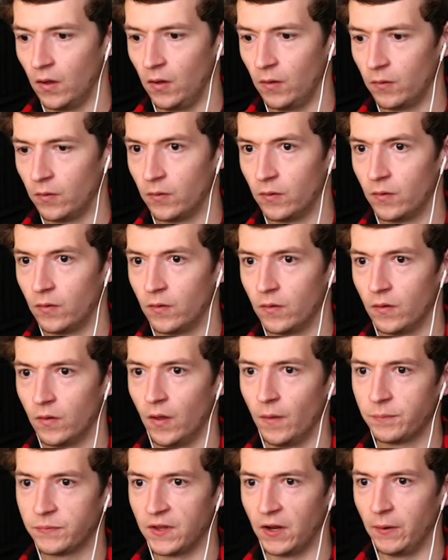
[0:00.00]
Oh,
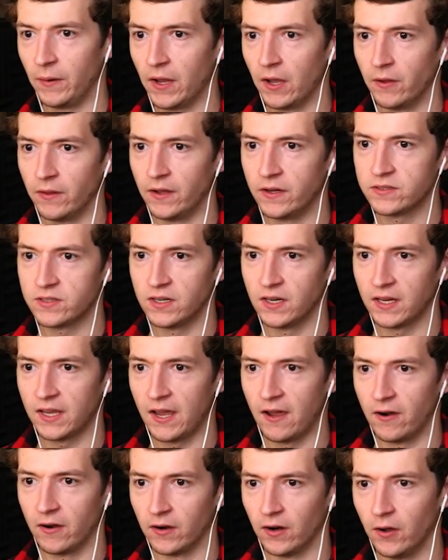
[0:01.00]
Oh, there we go. There's an
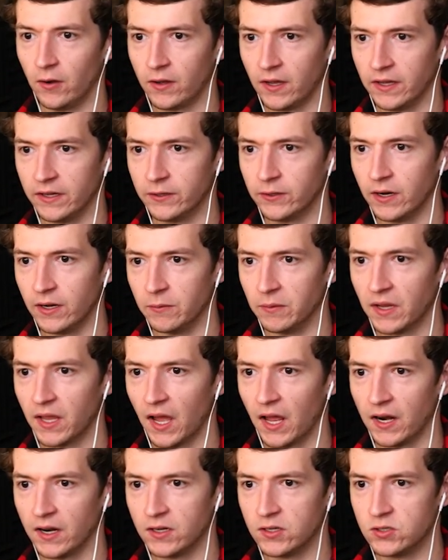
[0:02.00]
encounter. Okay, great. We
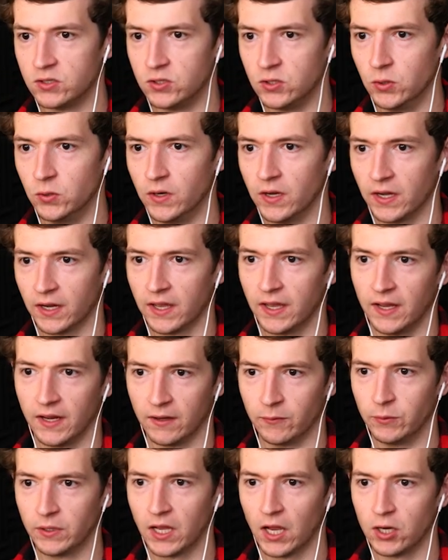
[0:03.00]
got a Duna
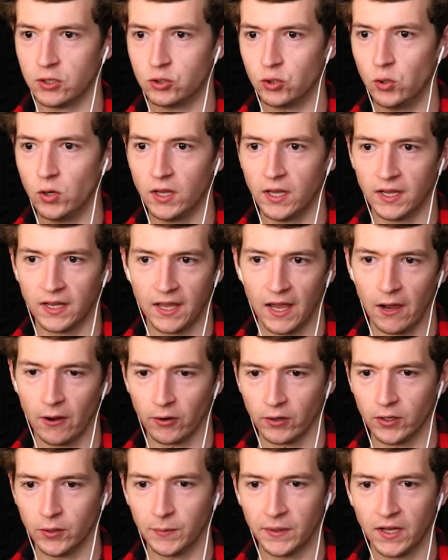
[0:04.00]
king. We got a Duna
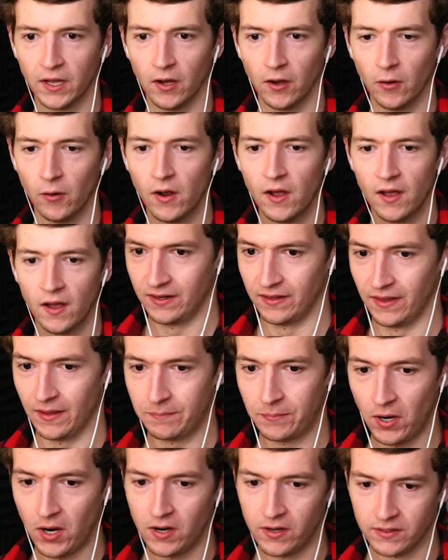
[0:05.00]
encounter. Here we go. And
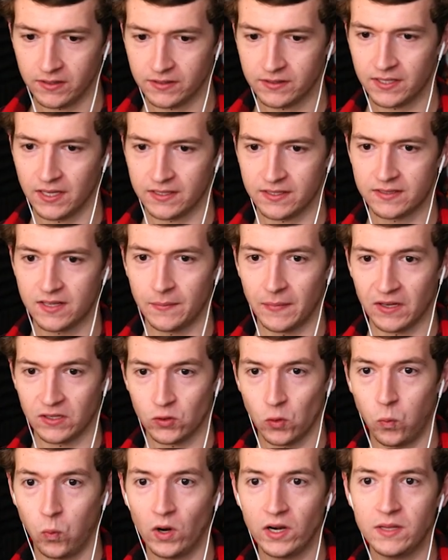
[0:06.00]
that burn says it's gonna be a
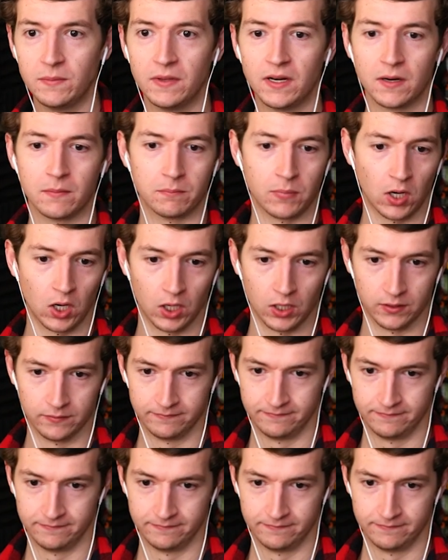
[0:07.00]
20 minute burn.